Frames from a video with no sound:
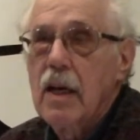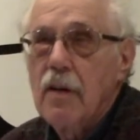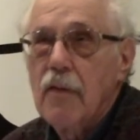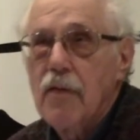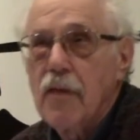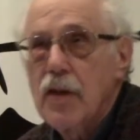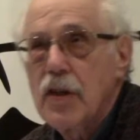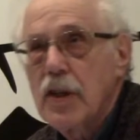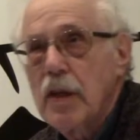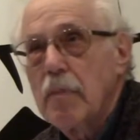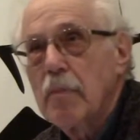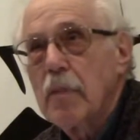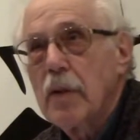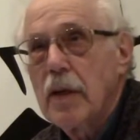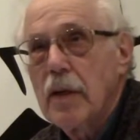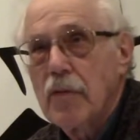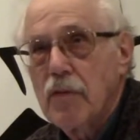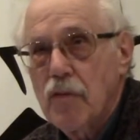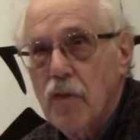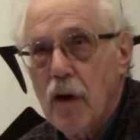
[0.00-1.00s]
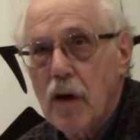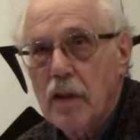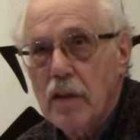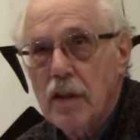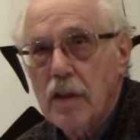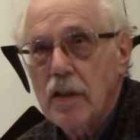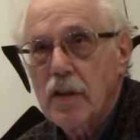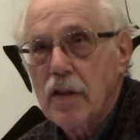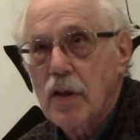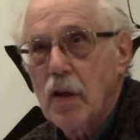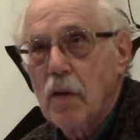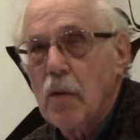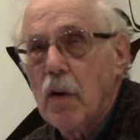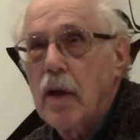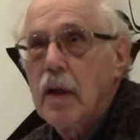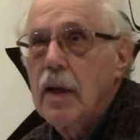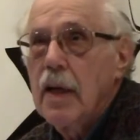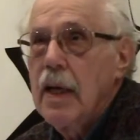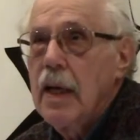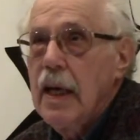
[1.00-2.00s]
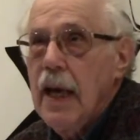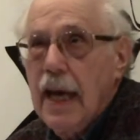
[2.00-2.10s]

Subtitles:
for shipment of drugs and so on,